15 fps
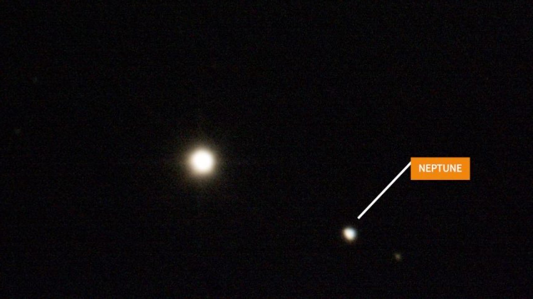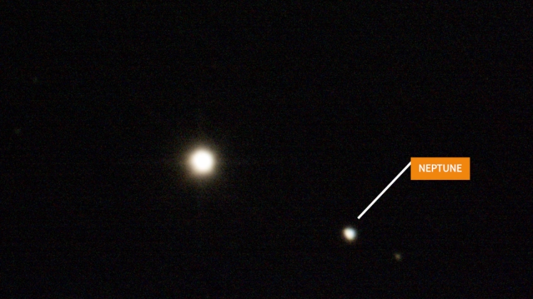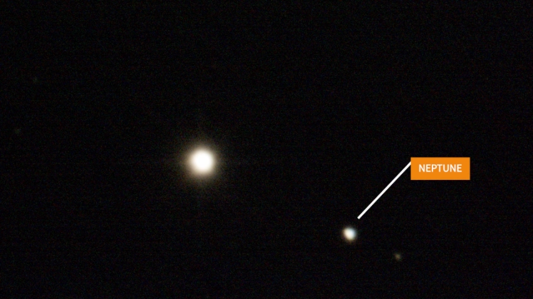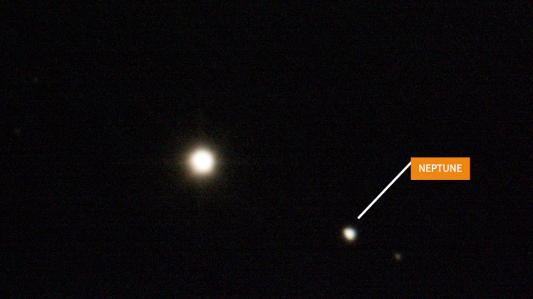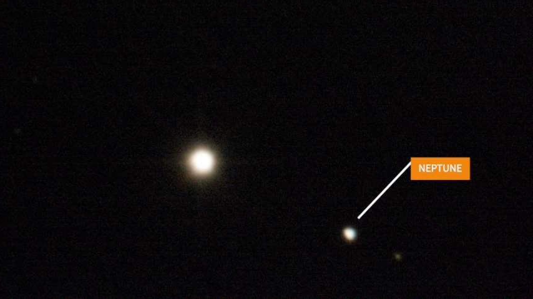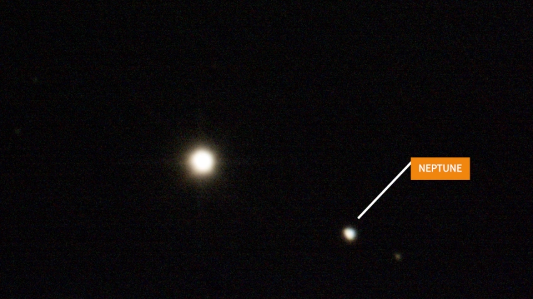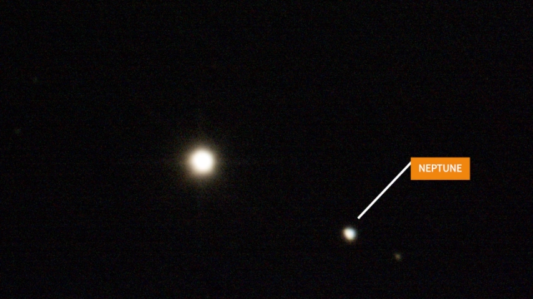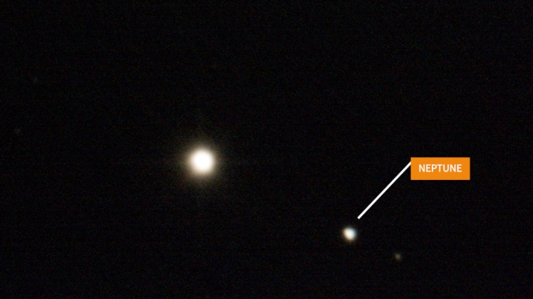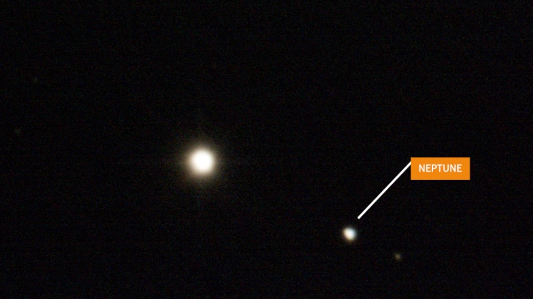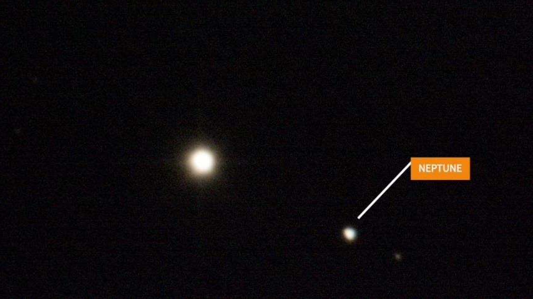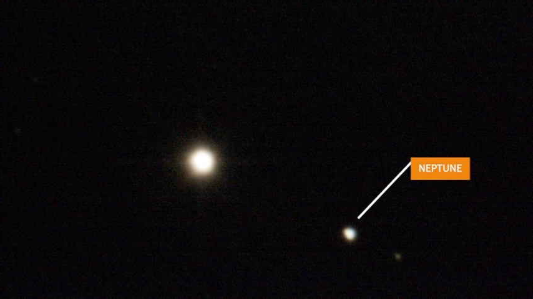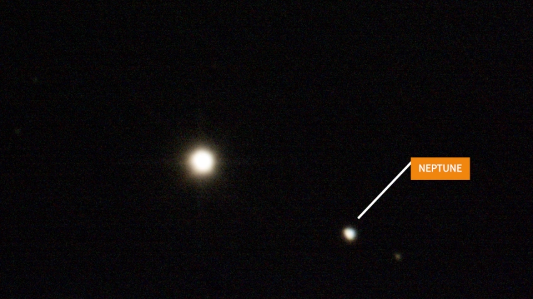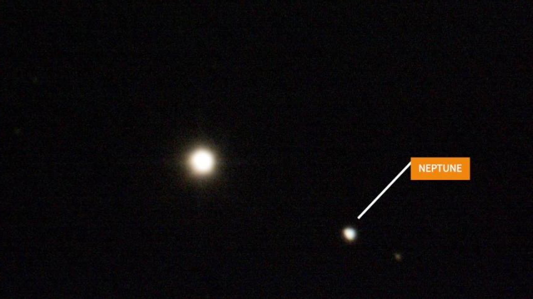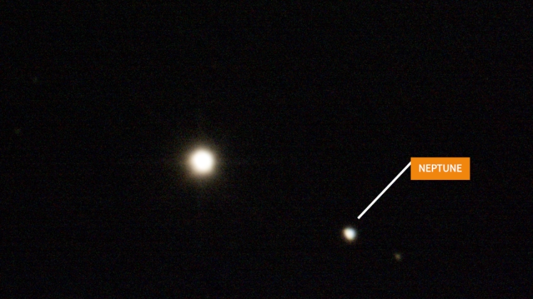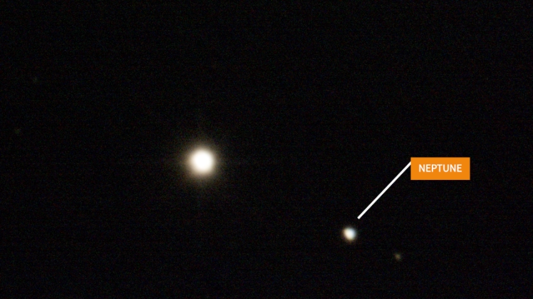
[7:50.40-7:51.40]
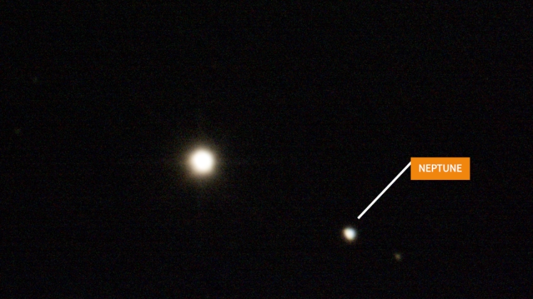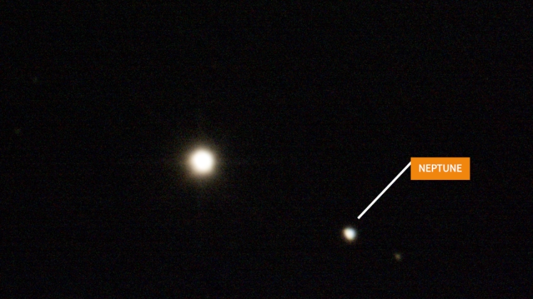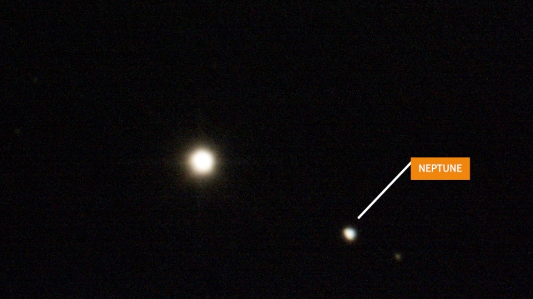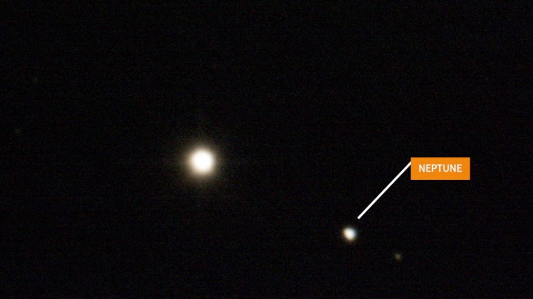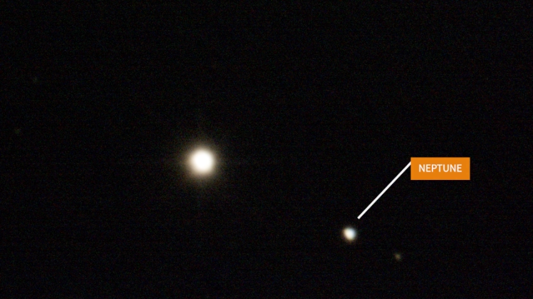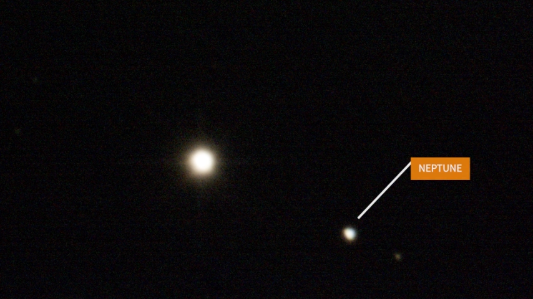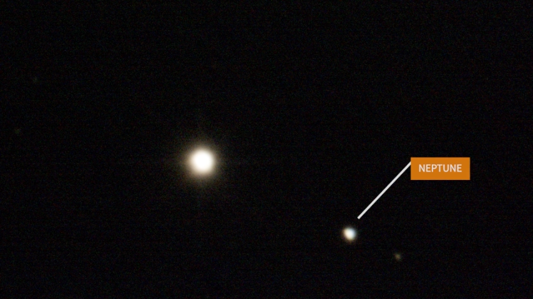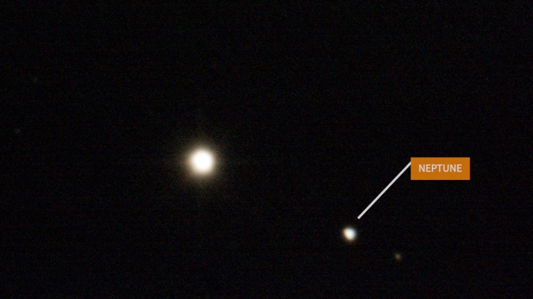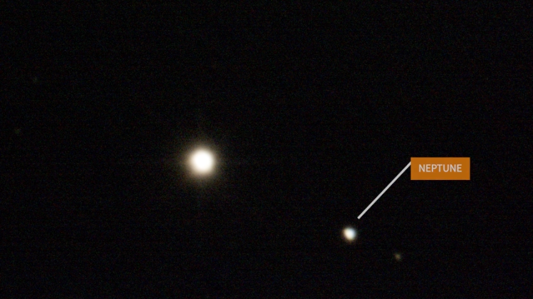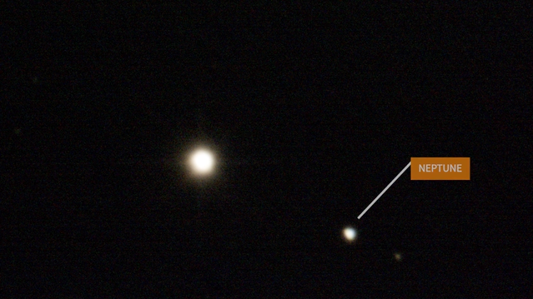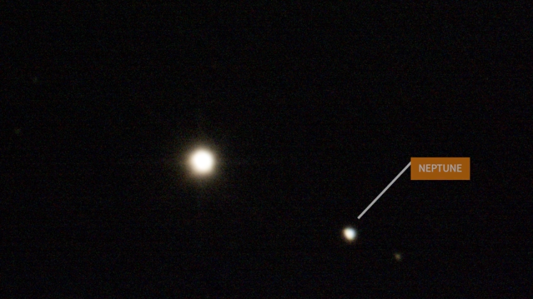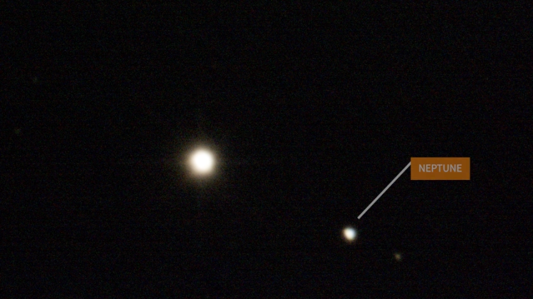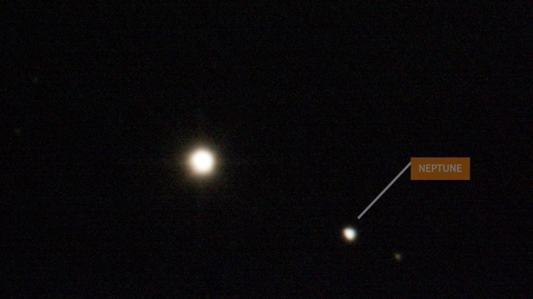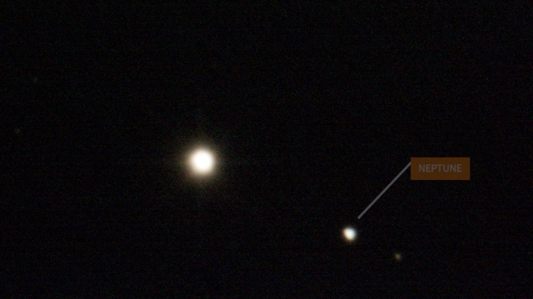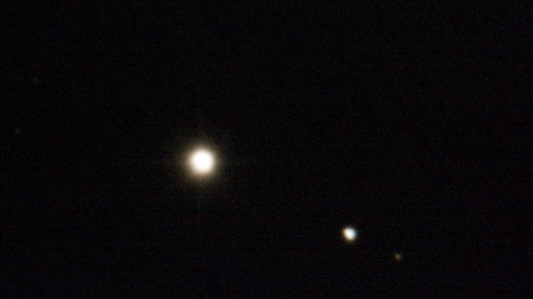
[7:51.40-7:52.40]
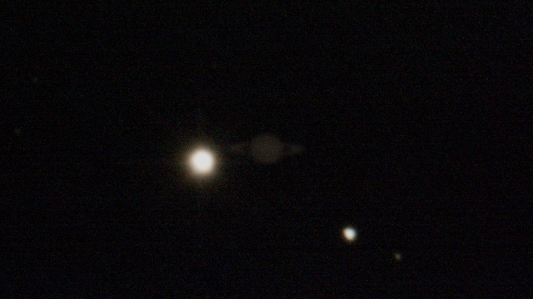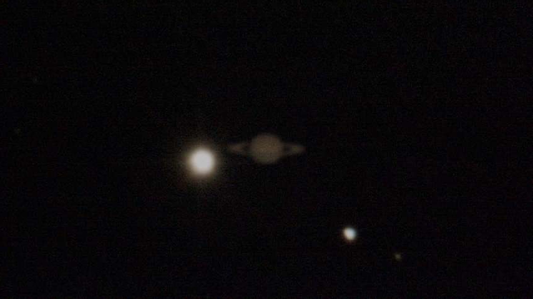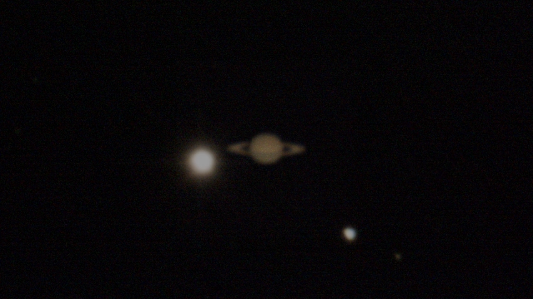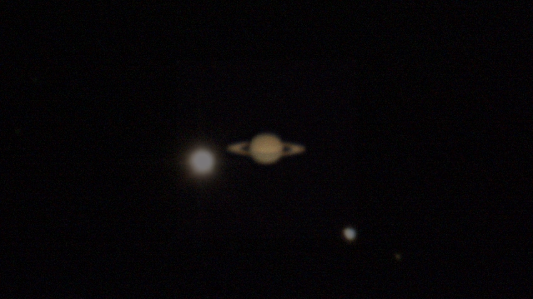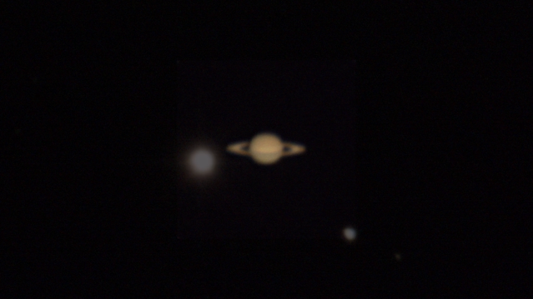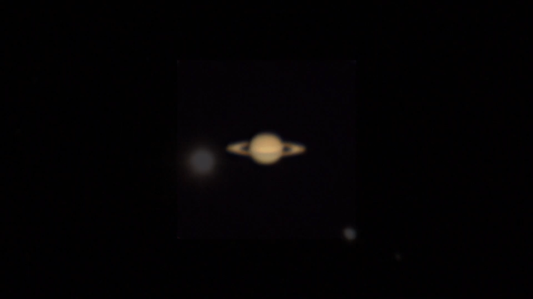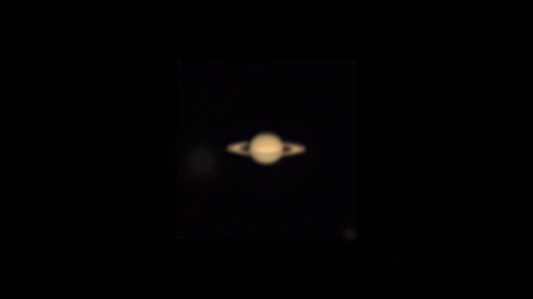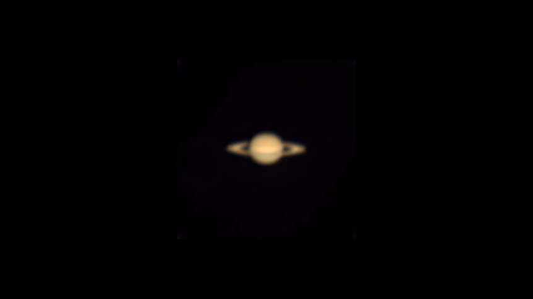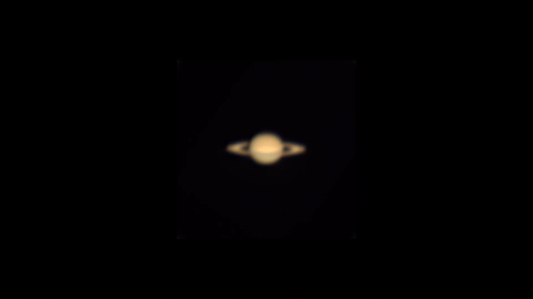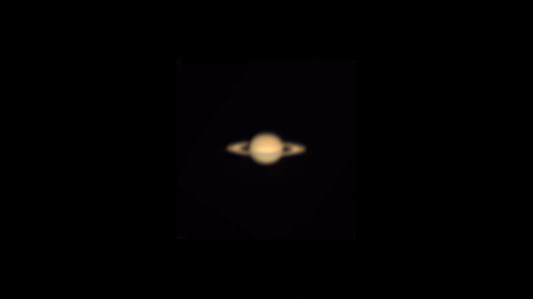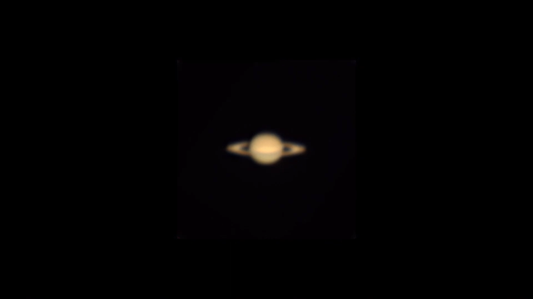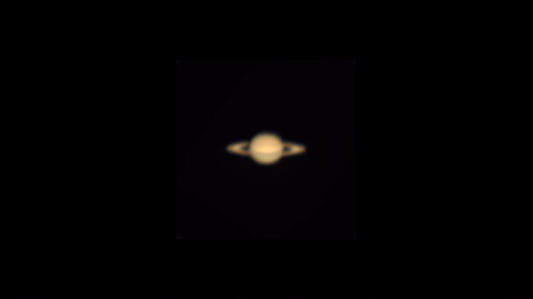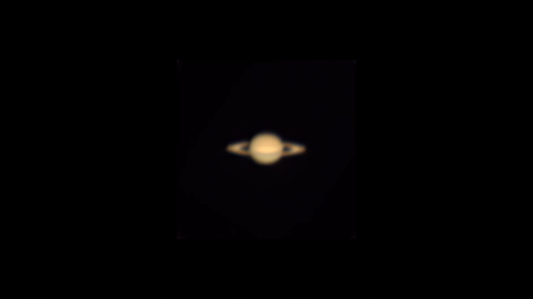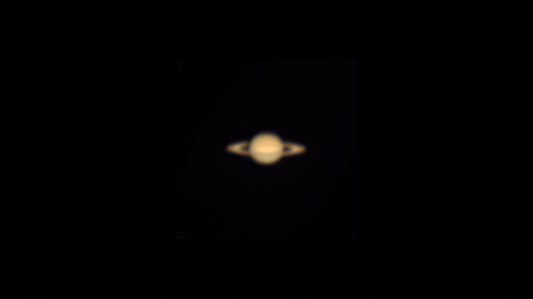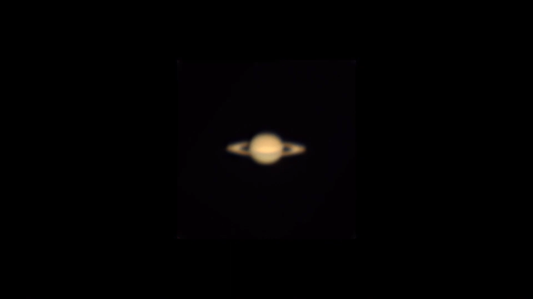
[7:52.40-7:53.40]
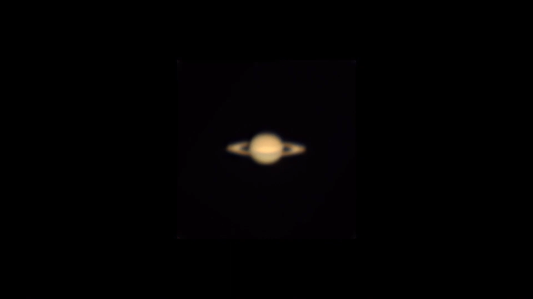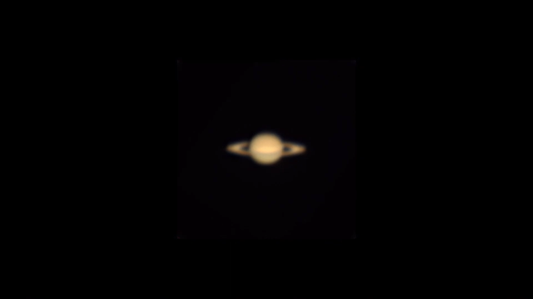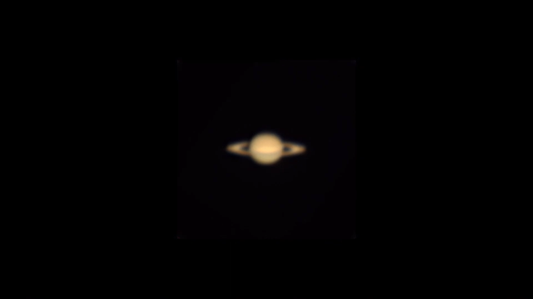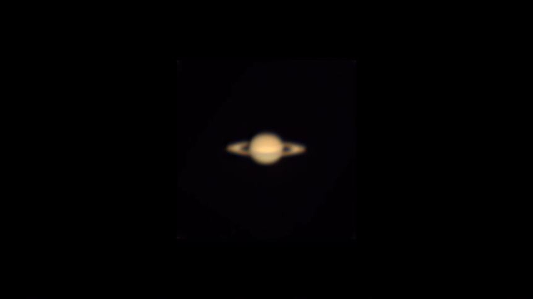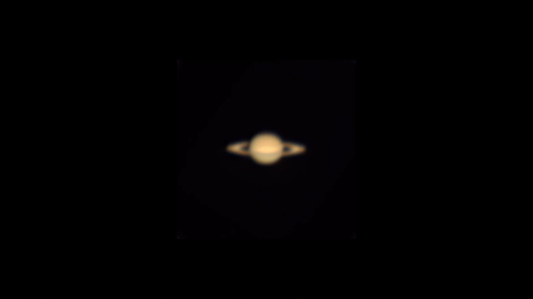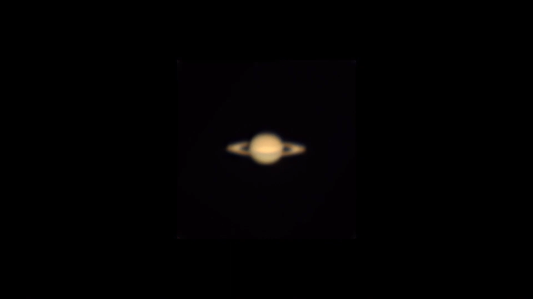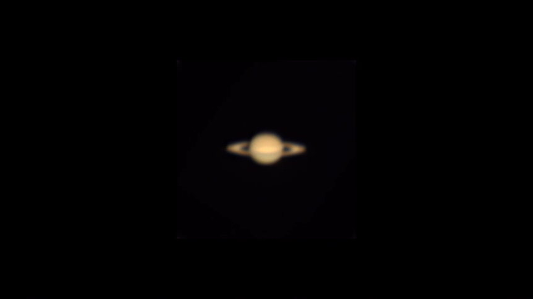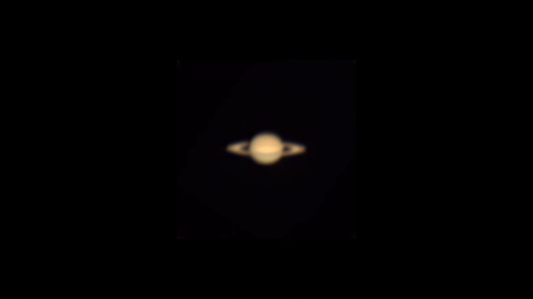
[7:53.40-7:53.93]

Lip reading: Nobody's mouth can be seen.